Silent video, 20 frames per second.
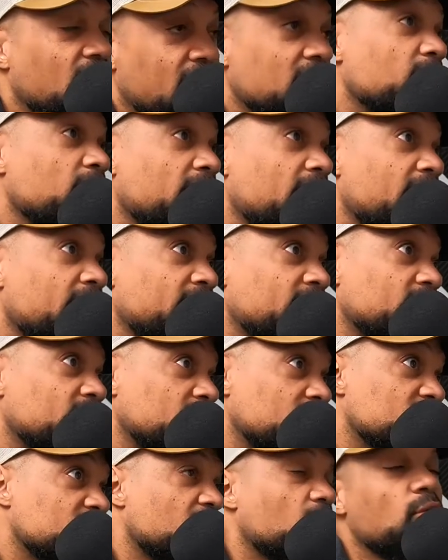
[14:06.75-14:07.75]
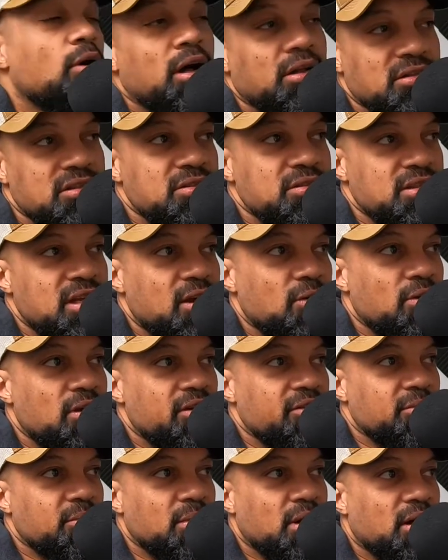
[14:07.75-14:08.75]
And he went ahead and he's like, well, I'll just take
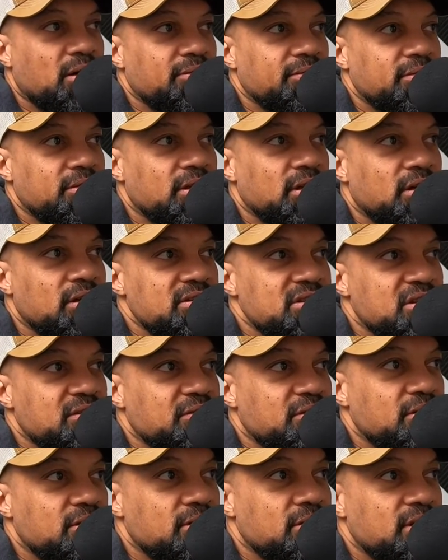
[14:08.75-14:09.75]
one of them off, you know, as the,